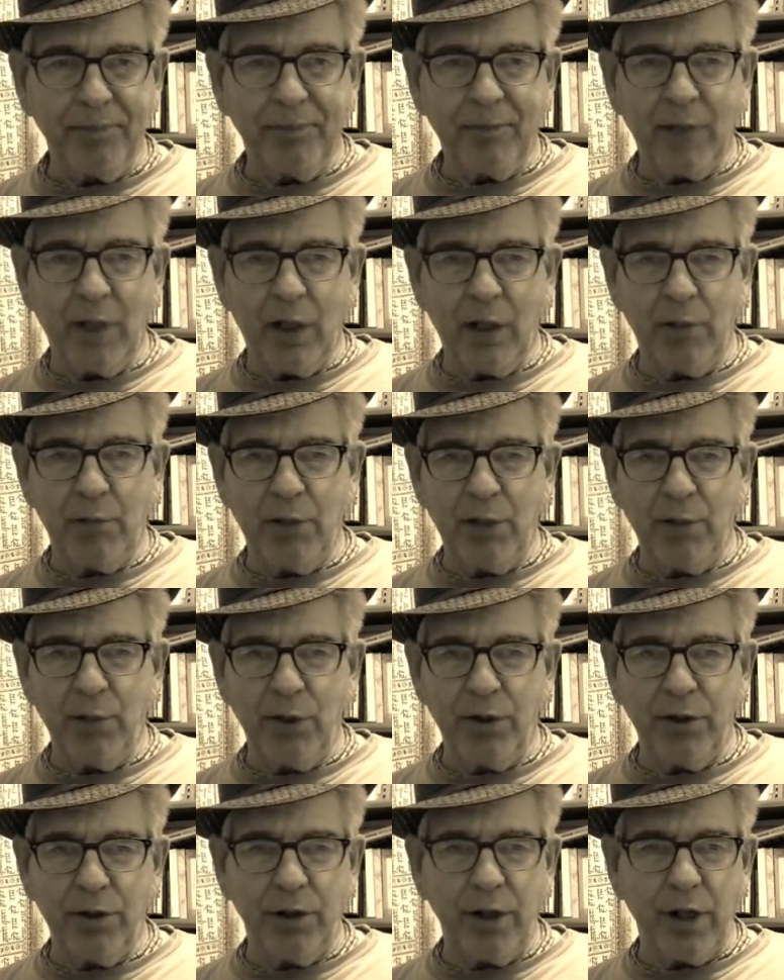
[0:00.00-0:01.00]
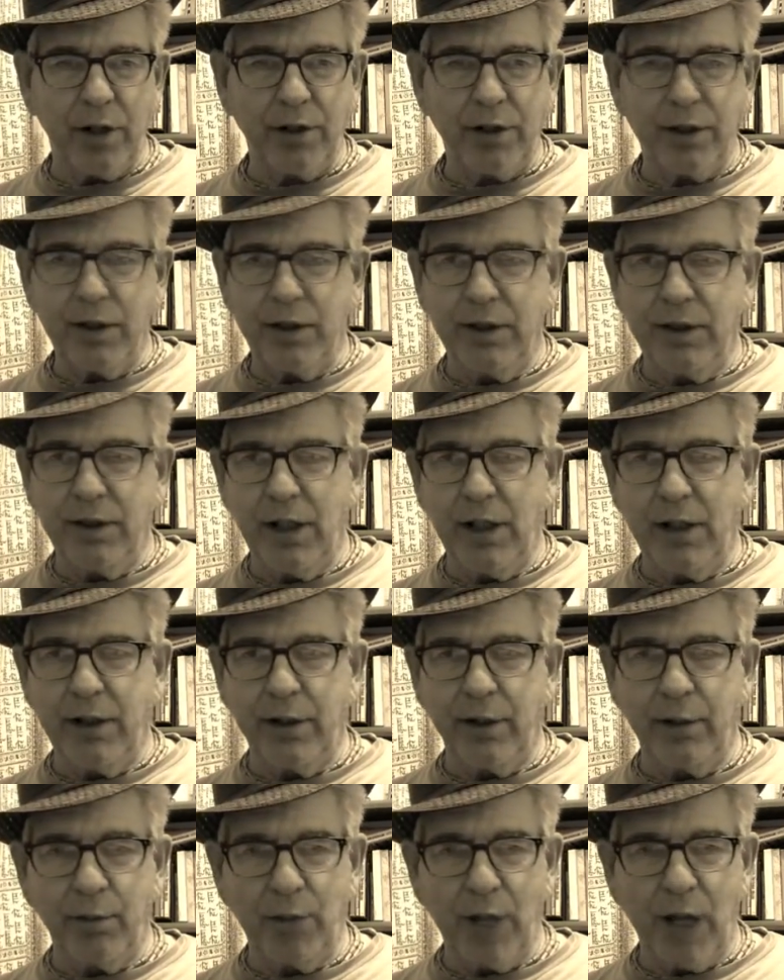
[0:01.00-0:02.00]
And my mother had actually
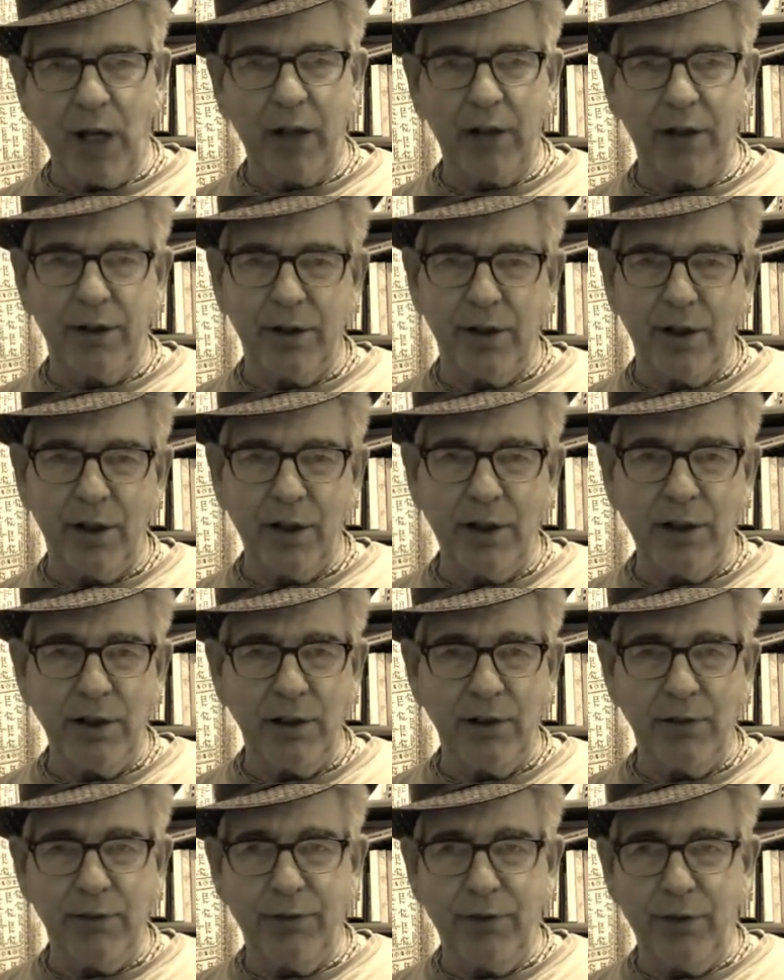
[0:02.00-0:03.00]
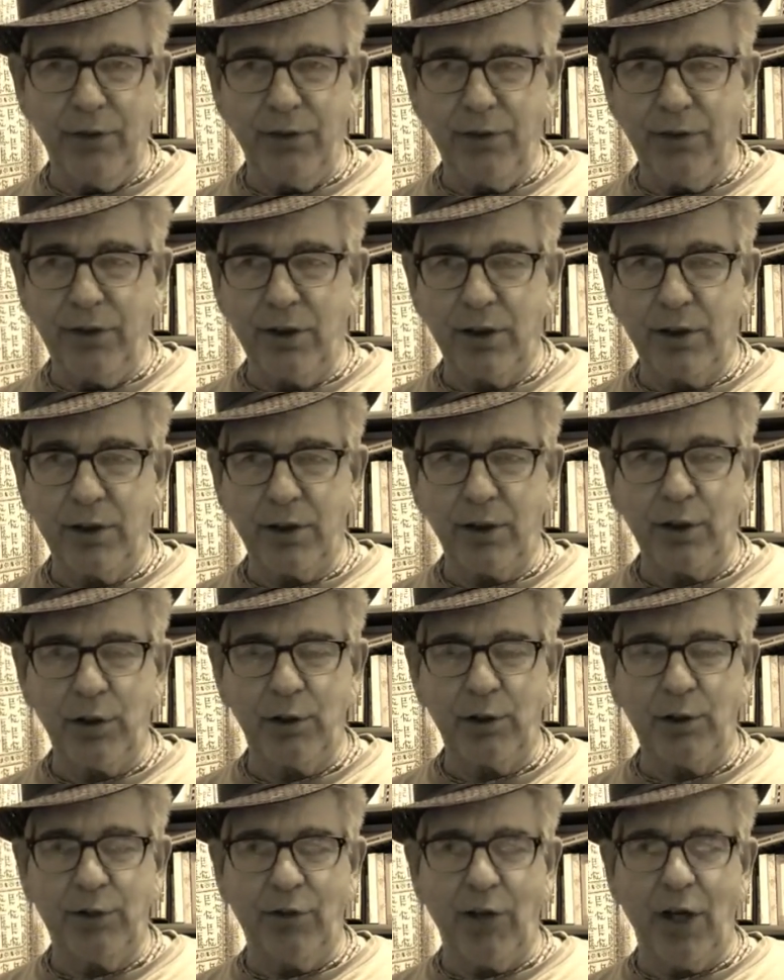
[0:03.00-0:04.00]
dated him back in the 1950s, so
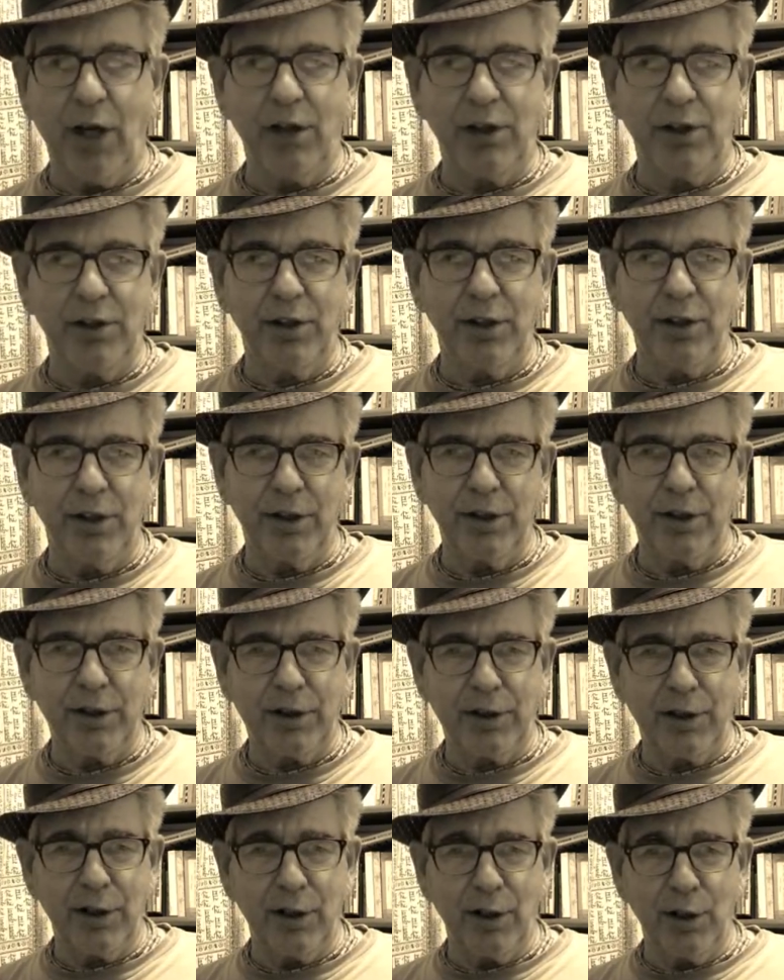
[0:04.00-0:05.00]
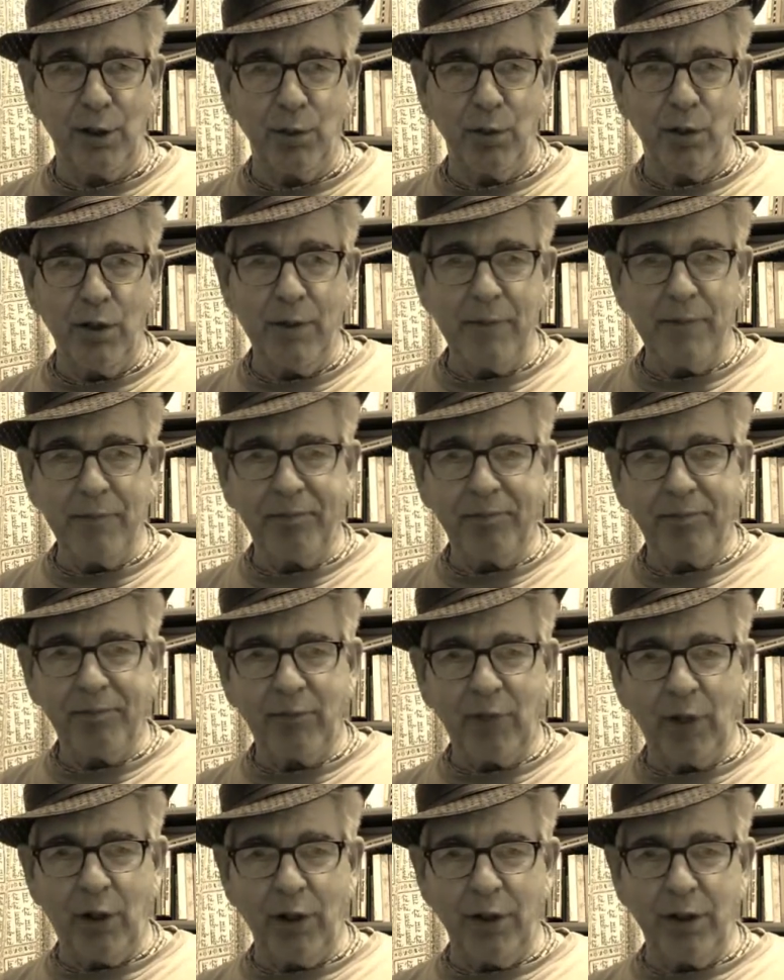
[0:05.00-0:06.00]
she was fascinated to see him
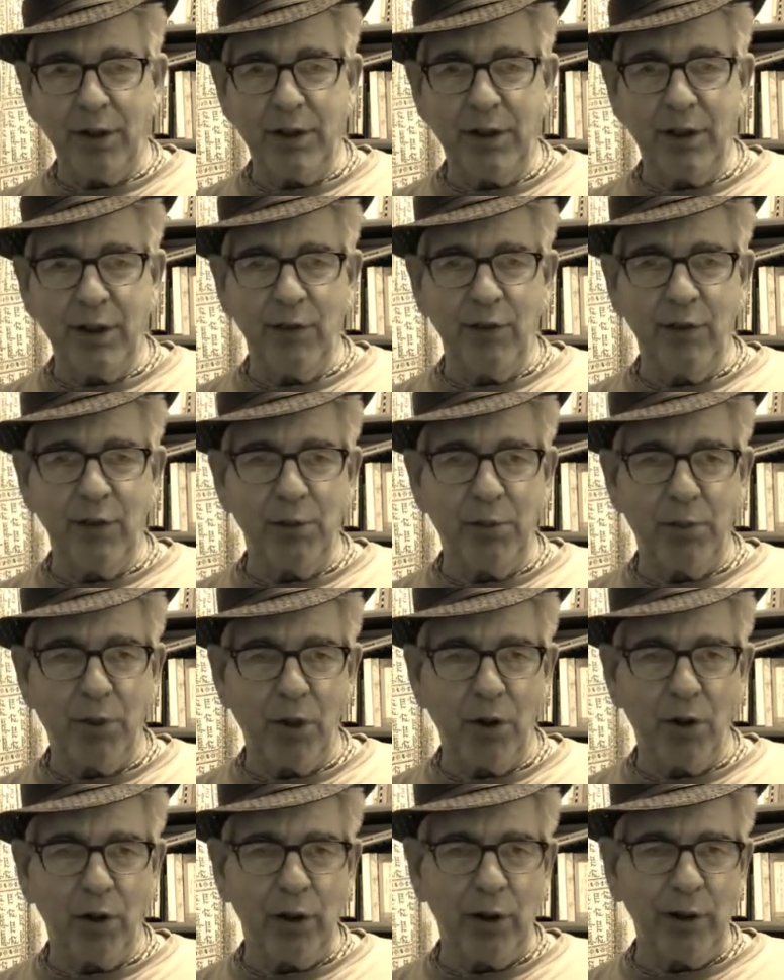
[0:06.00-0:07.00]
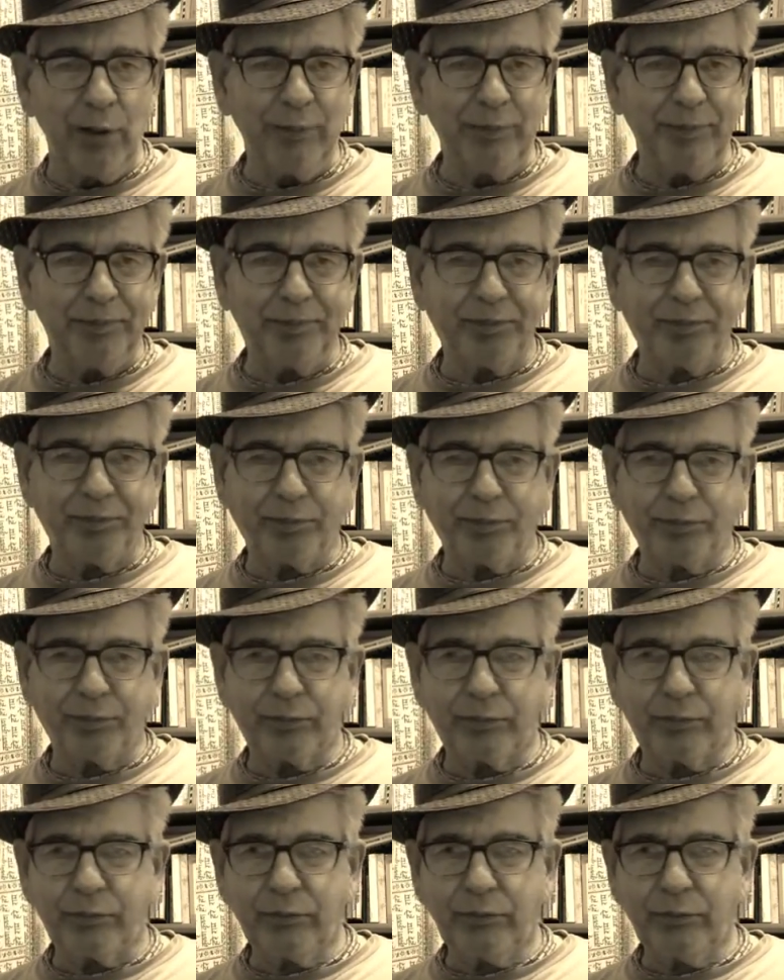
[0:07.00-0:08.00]
on the TV program.
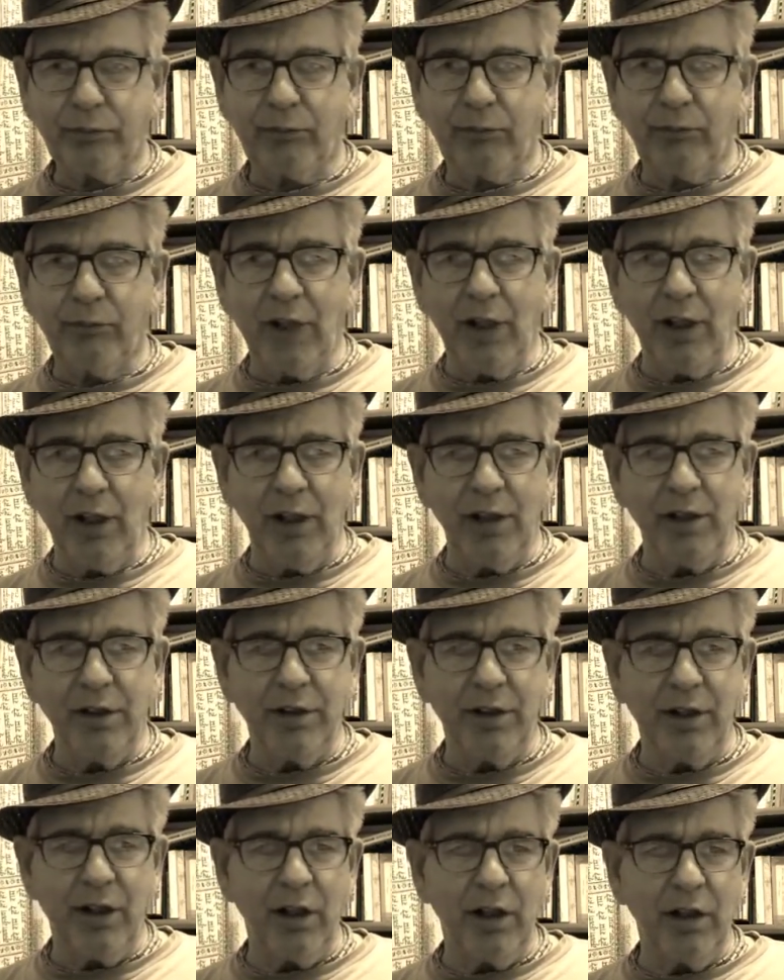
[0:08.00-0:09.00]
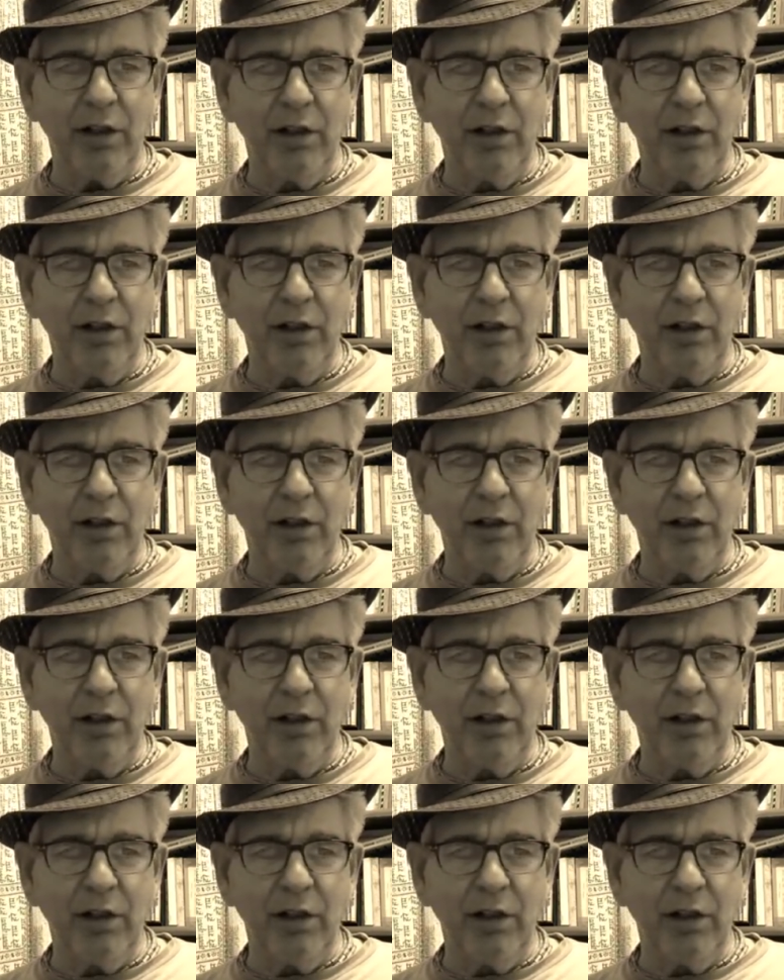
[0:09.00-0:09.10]
And